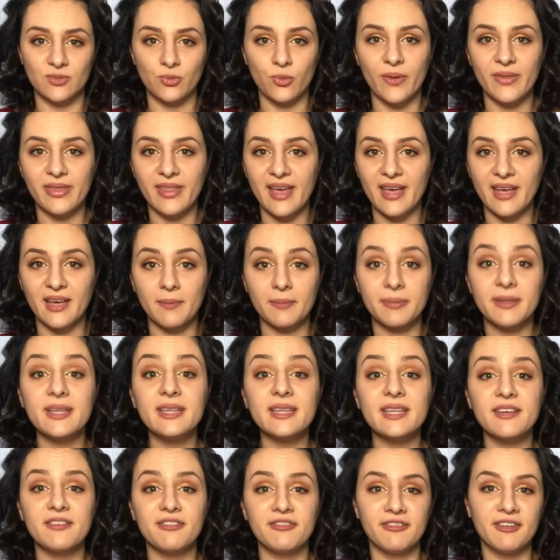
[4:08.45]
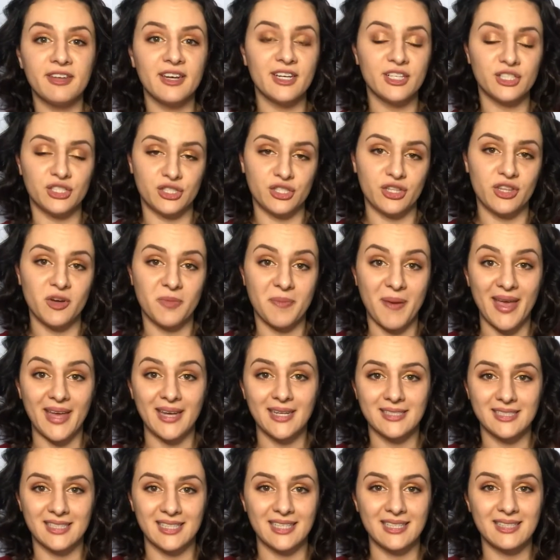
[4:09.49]
when they completely finish their
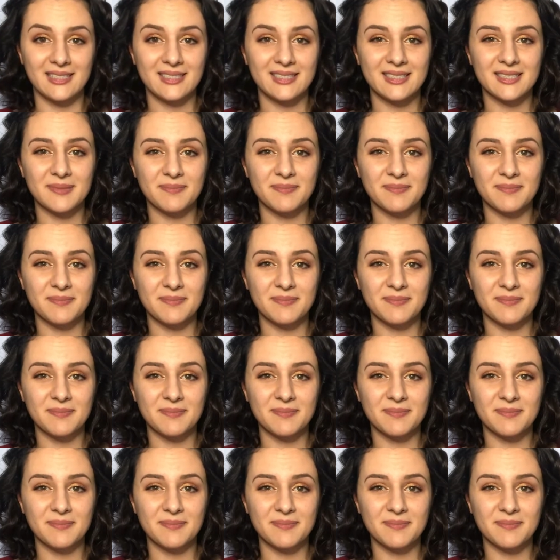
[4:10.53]
paintings.